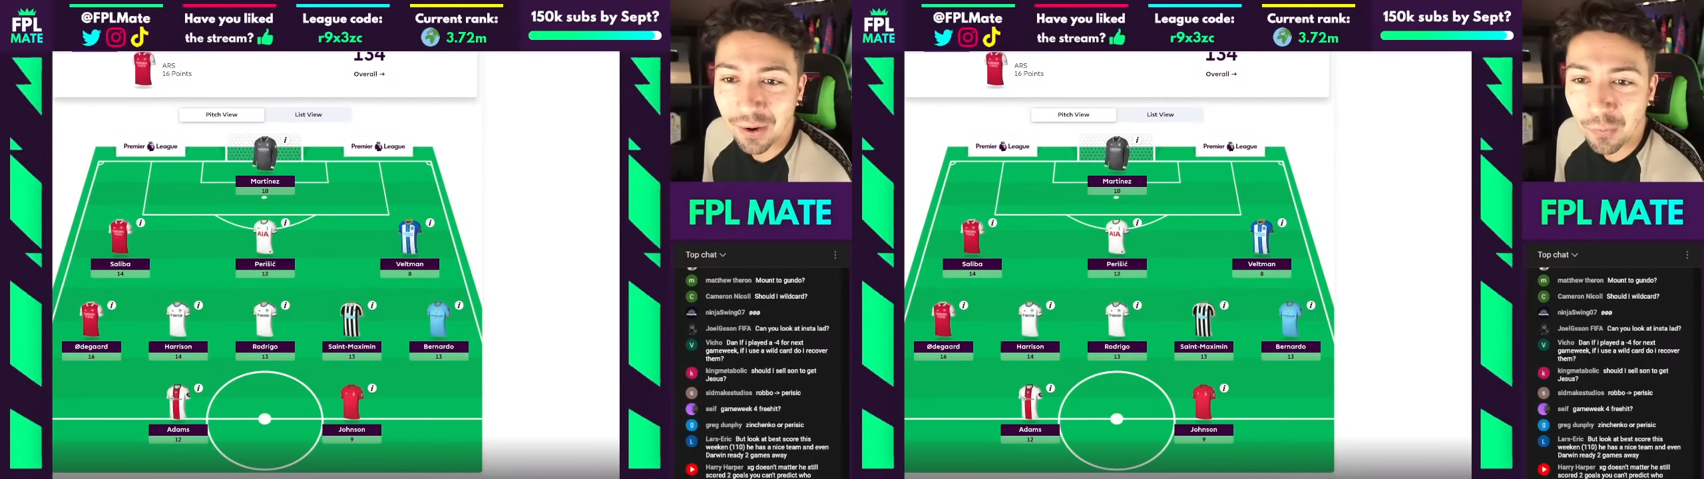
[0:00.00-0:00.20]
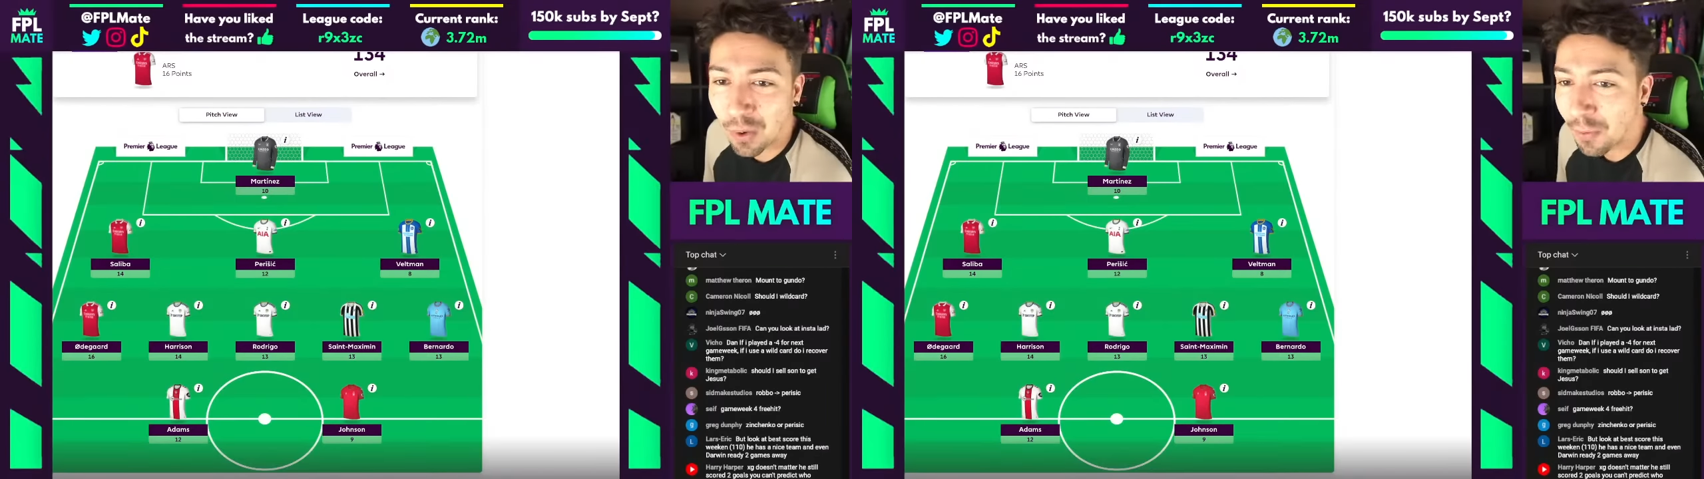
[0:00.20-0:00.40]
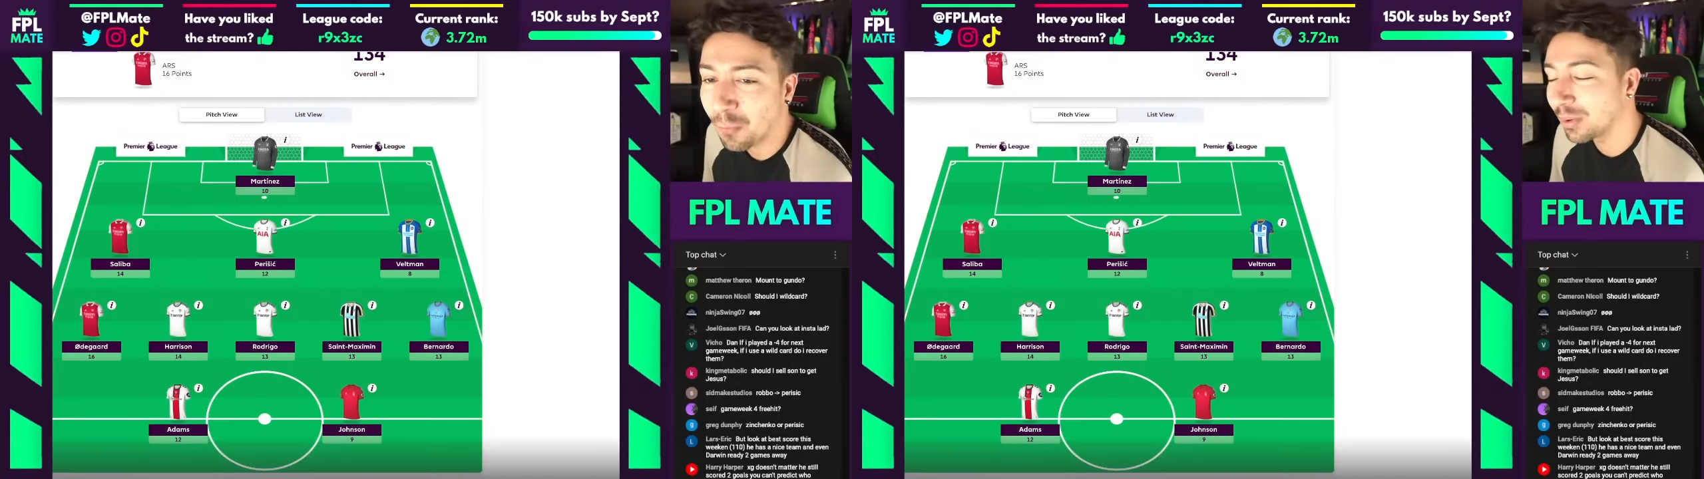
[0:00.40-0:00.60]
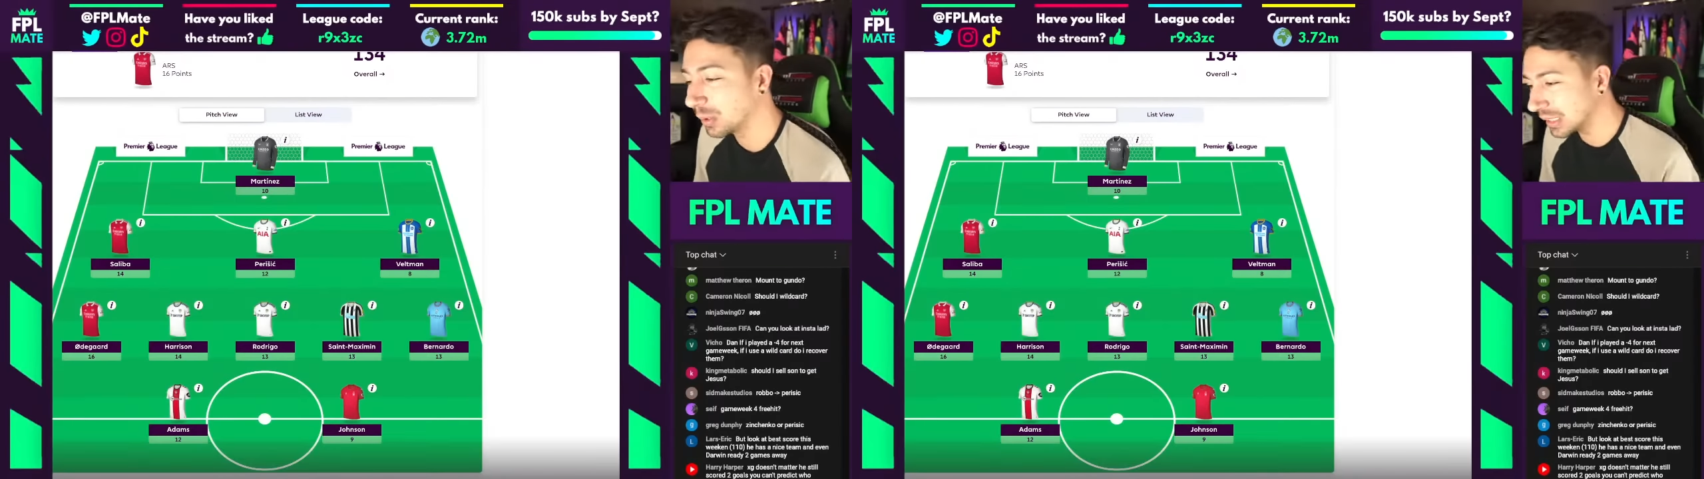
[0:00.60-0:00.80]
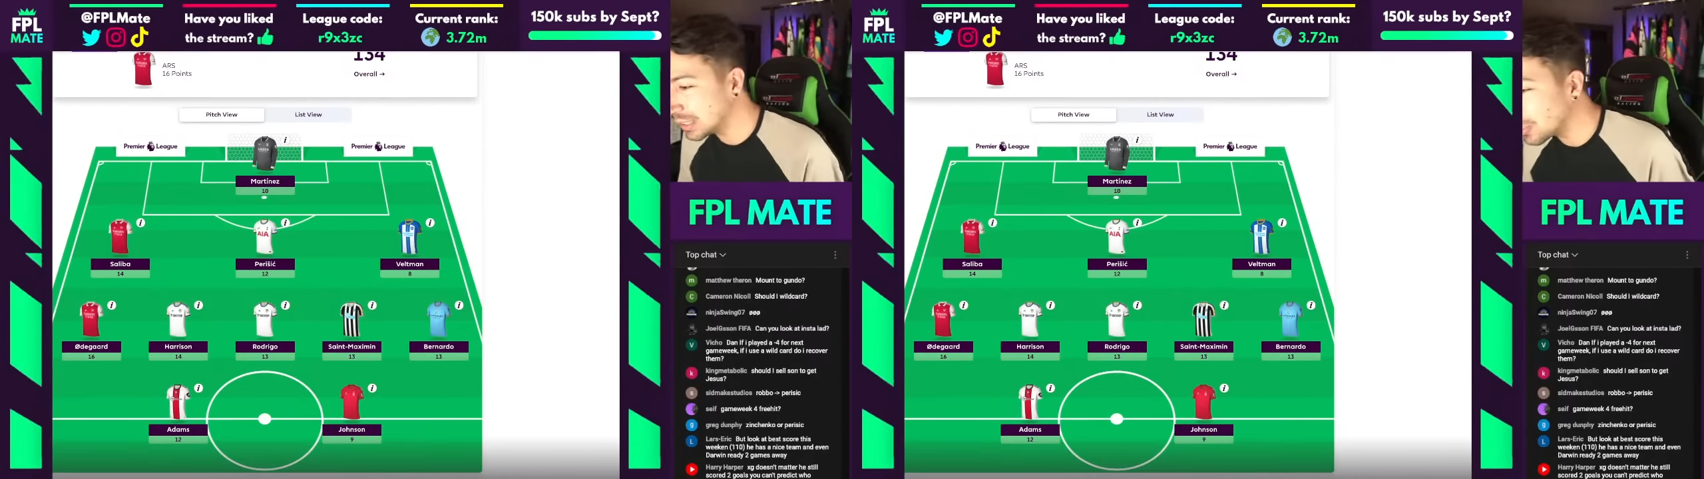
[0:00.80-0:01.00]

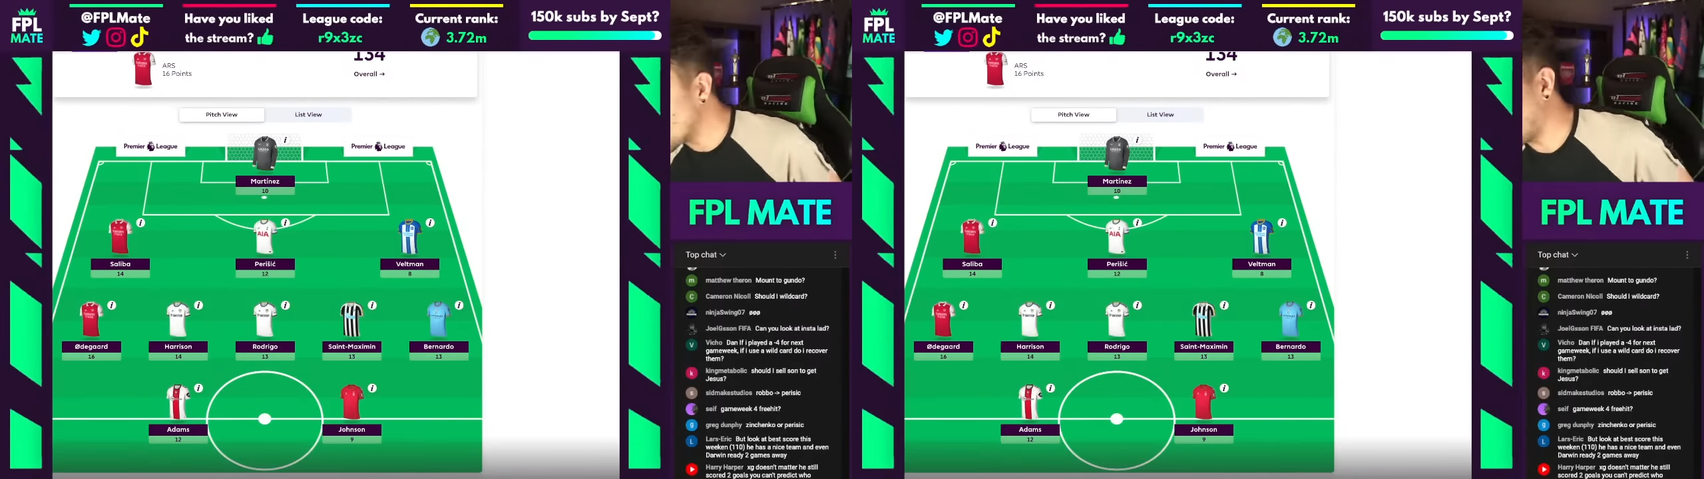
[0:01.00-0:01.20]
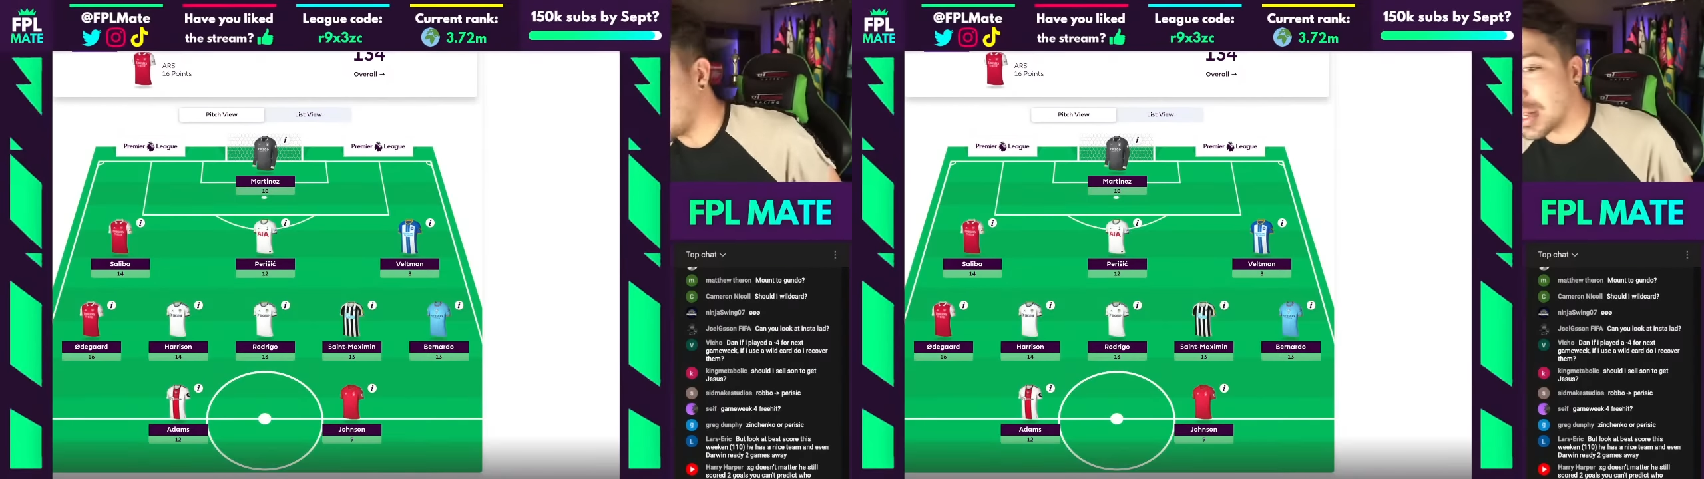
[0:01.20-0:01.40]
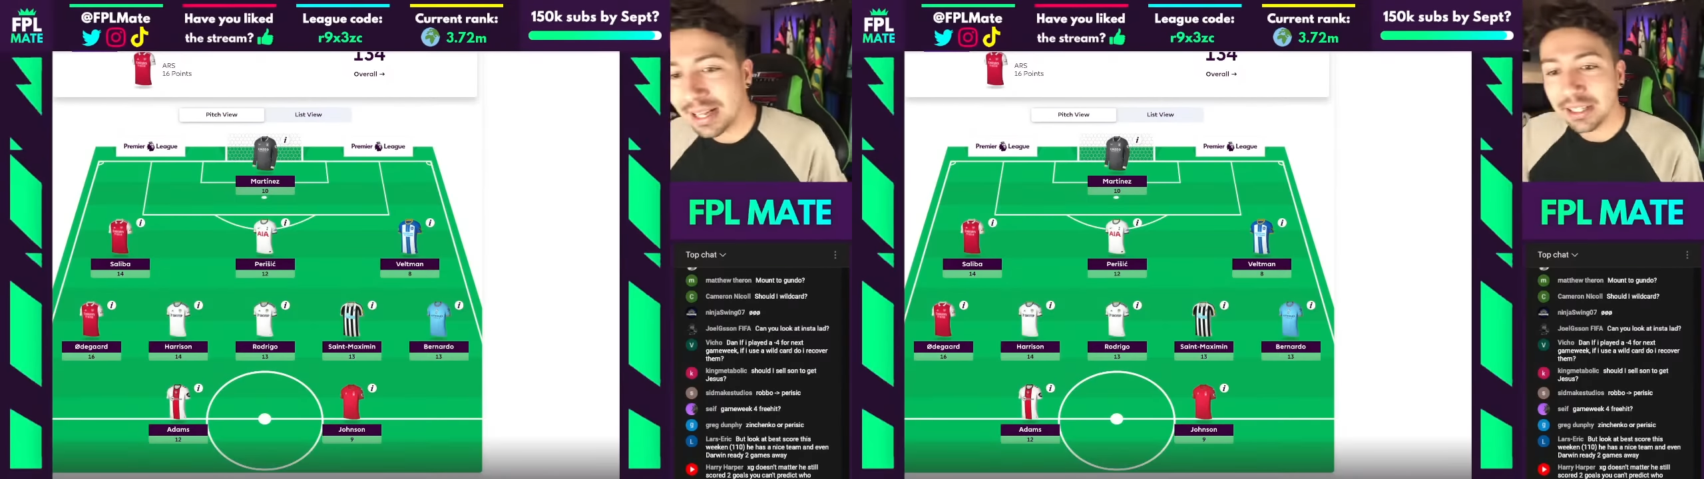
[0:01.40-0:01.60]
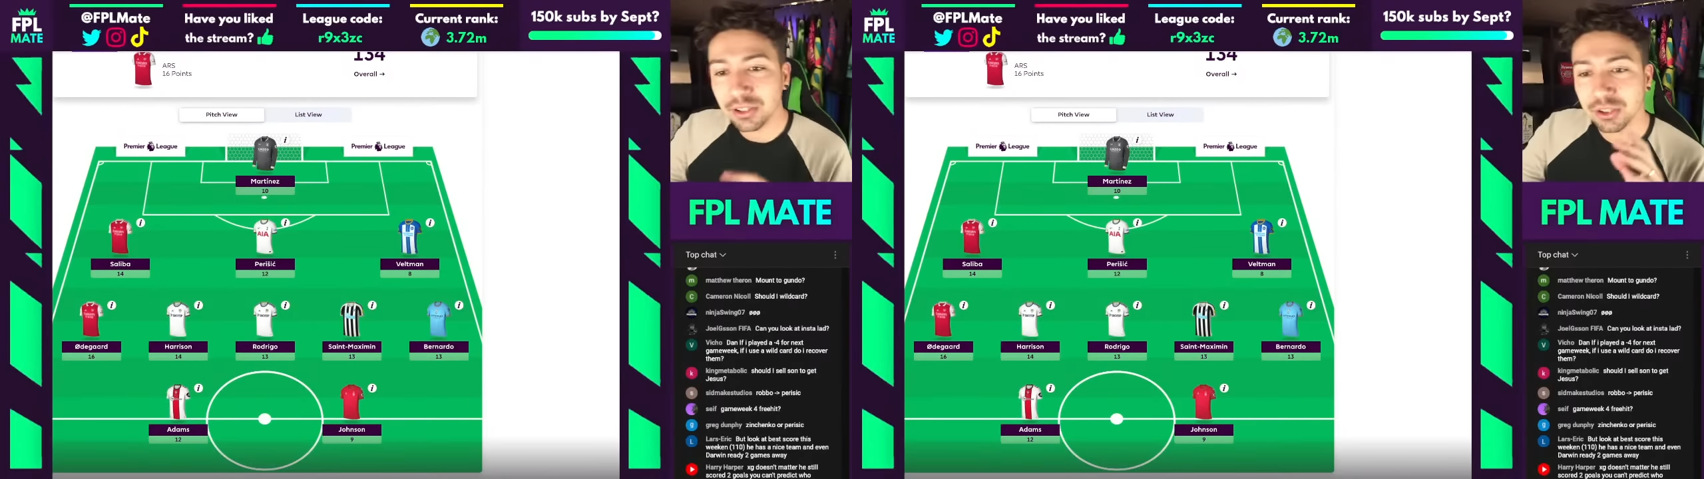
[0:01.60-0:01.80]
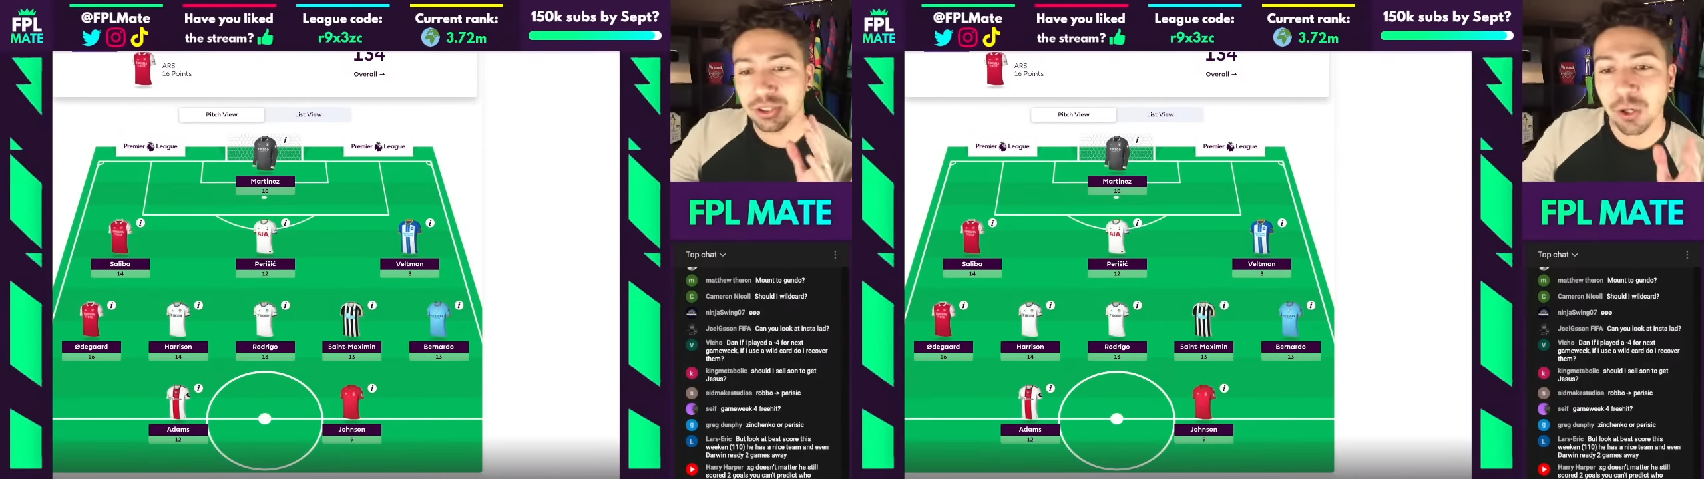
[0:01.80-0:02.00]

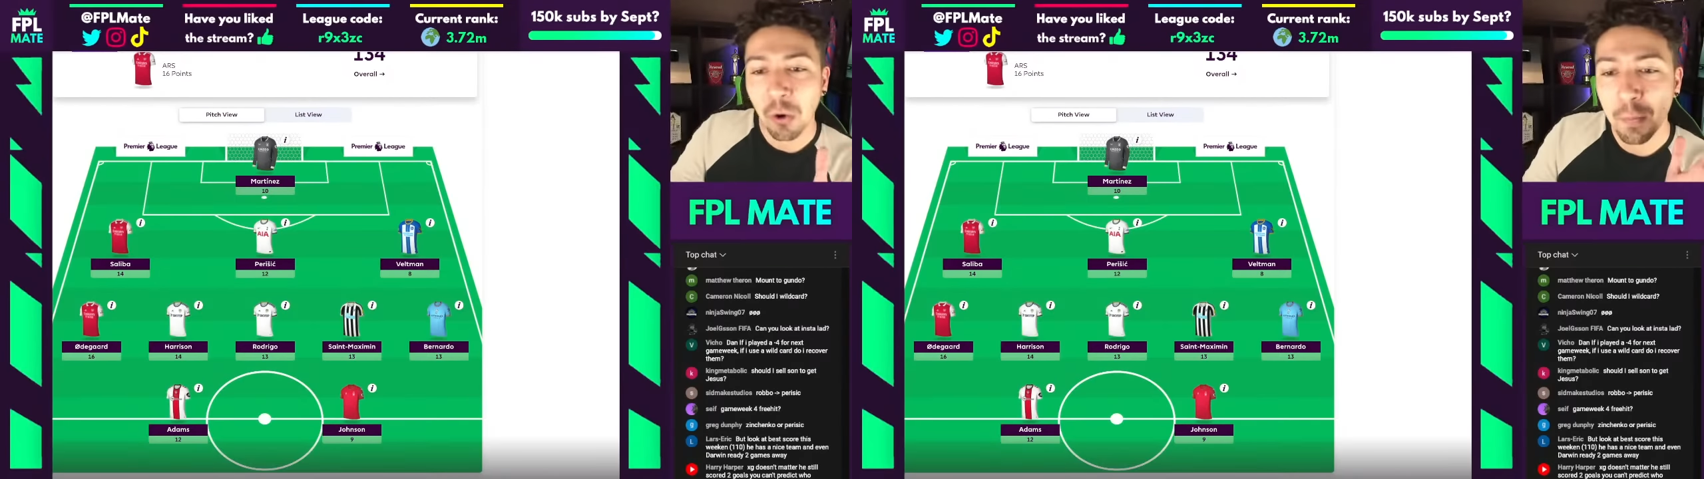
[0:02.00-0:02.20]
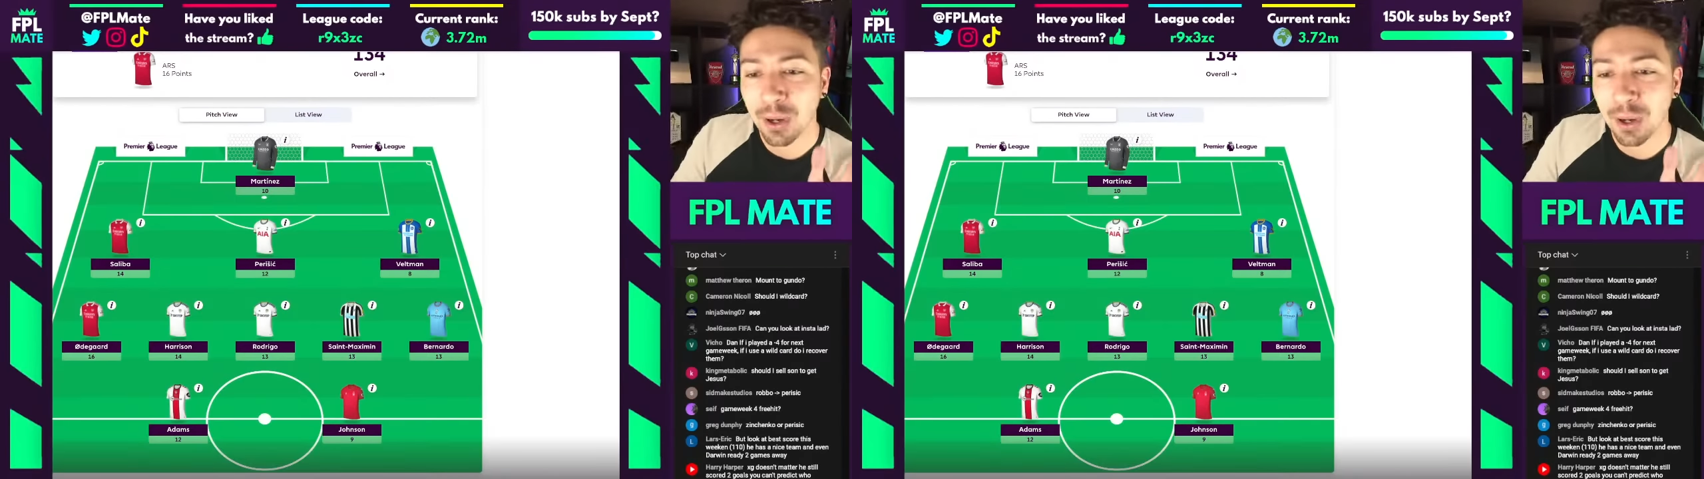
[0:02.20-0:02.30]
So